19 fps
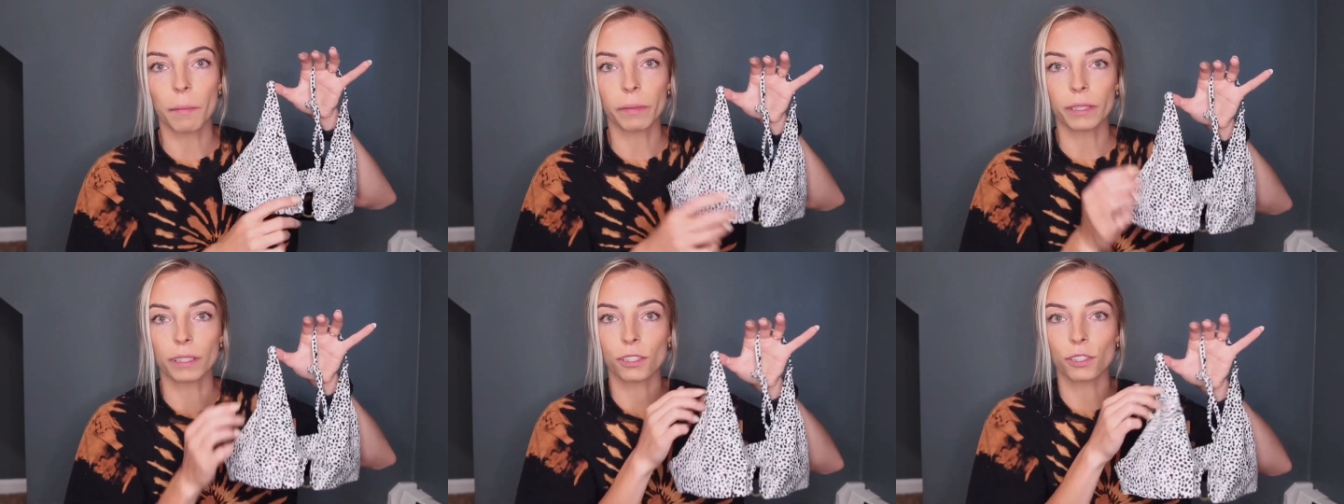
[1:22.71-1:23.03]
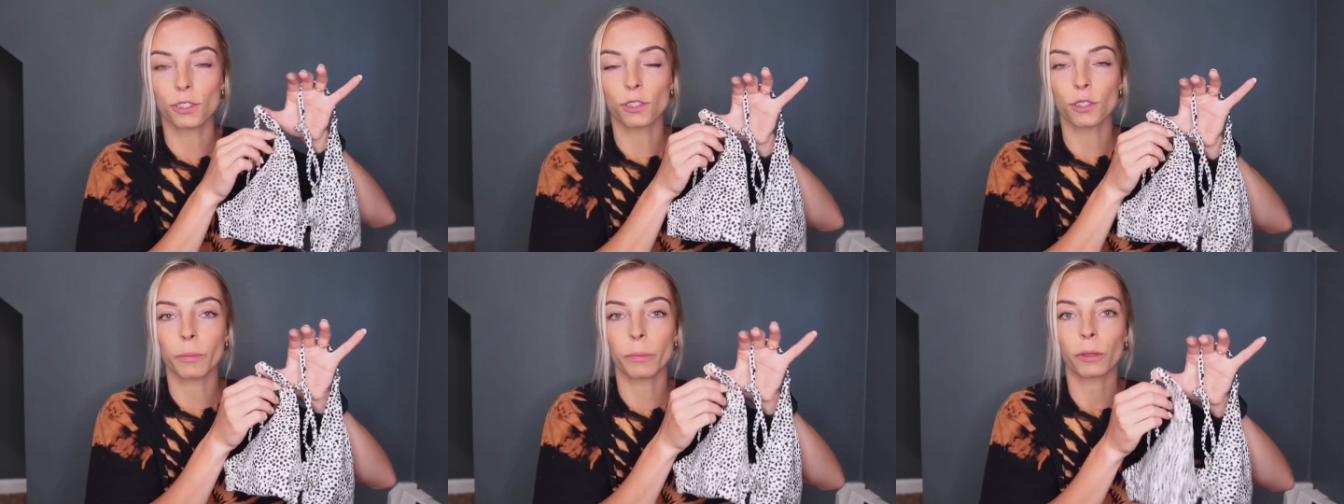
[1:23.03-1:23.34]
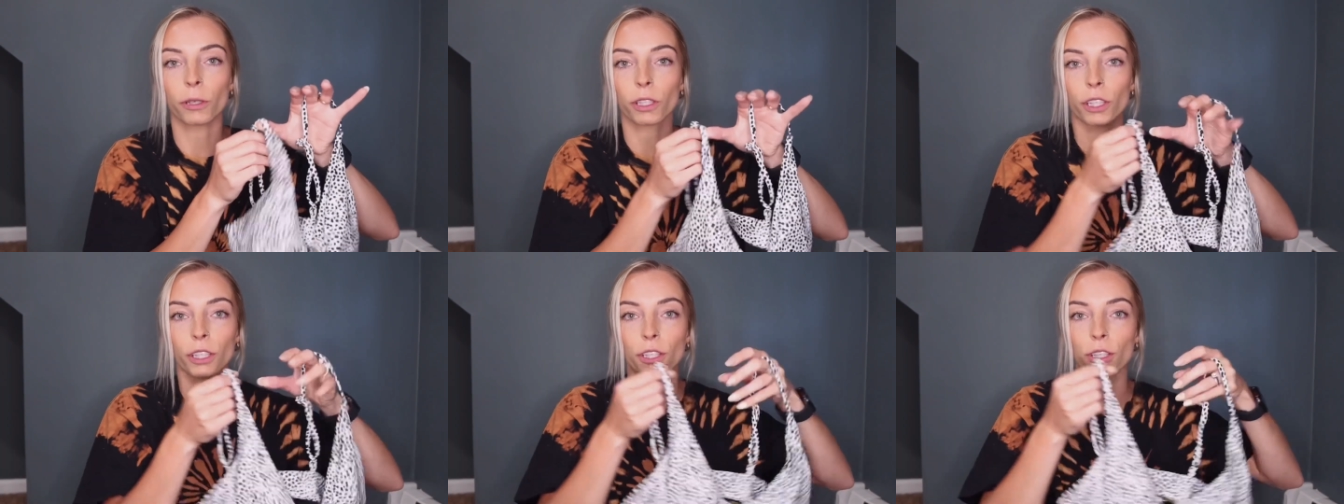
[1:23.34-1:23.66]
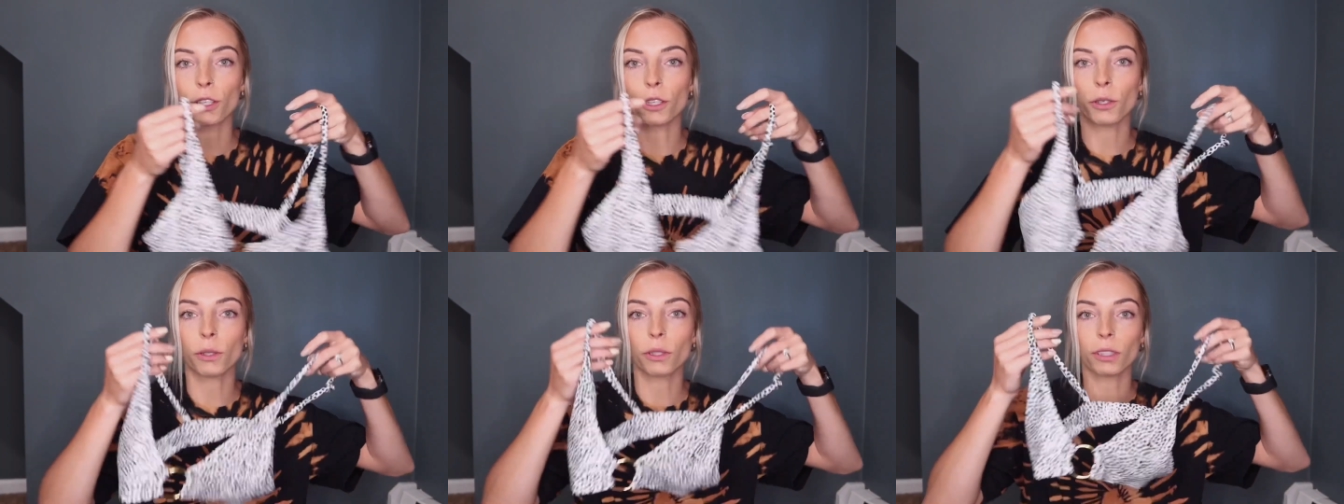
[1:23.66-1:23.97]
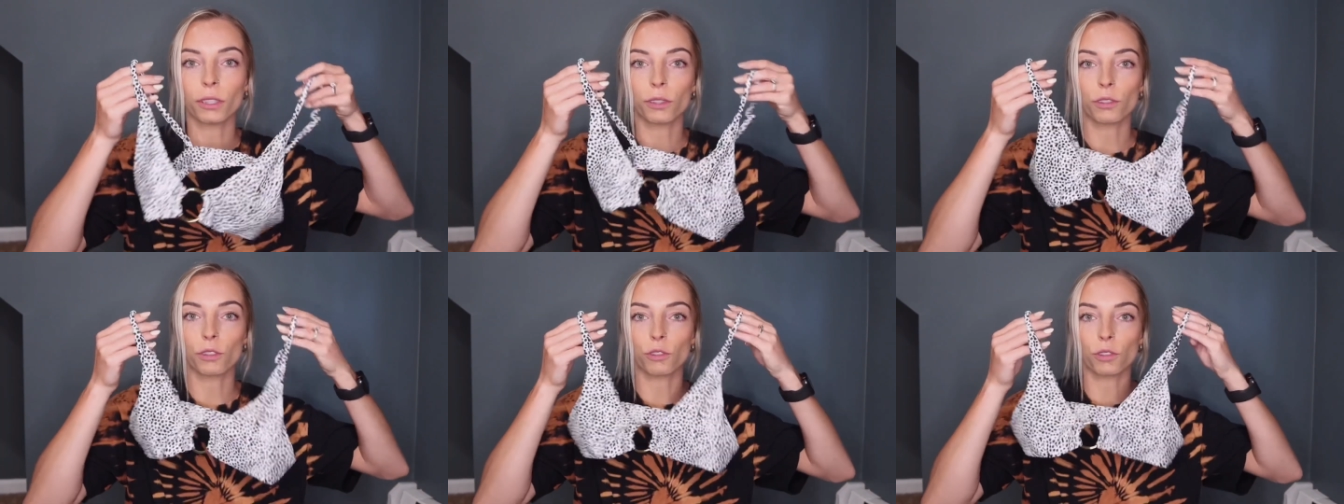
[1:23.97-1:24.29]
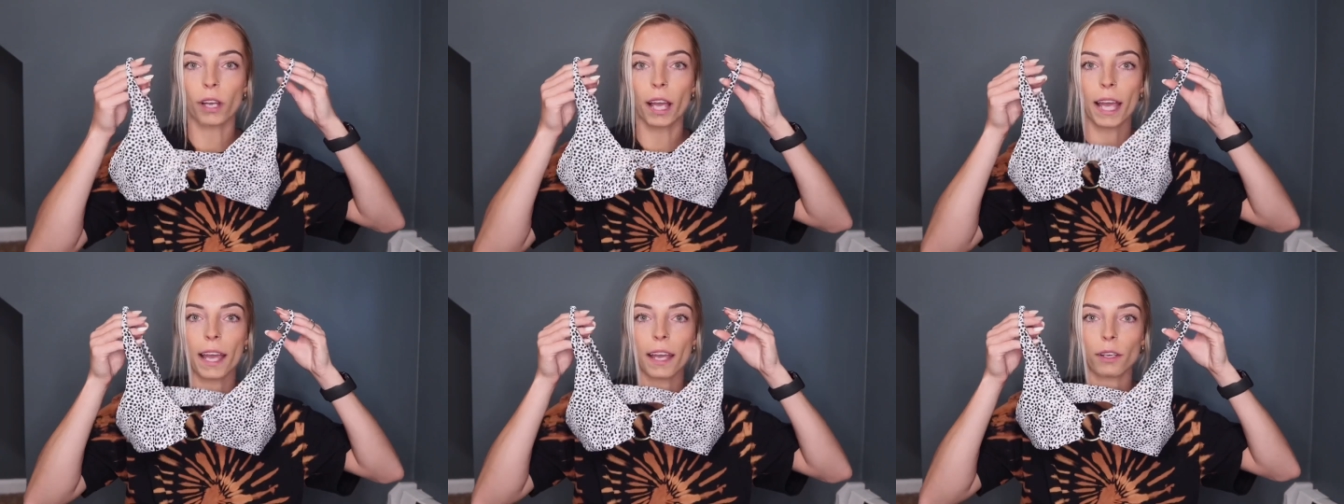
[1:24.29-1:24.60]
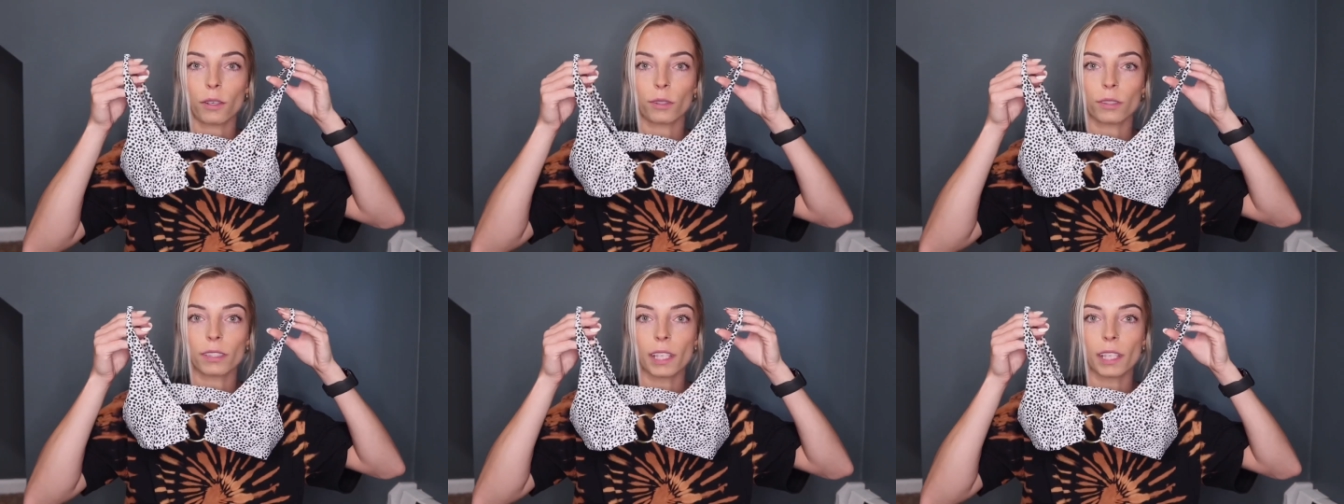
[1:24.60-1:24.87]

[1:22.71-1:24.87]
It's super cute, little triangle